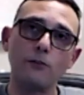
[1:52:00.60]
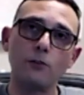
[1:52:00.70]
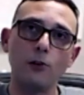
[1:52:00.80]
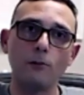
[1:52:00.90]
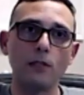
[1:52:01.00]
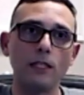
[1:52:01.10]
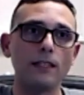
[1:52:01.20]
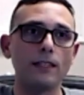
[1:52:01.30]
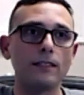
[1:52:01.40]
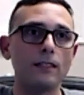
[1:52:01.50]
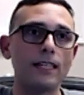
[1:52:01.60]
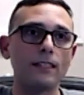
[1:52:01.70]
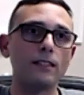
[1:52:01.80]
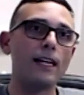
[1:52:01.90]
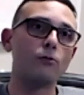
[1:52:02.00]
Twitter being like the
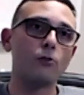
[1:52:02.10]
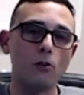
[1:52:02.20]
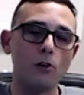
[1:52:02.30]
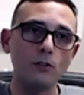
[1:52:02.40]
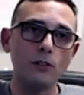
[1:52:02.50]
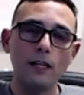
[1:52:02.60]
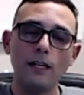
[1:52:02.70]
next town hall.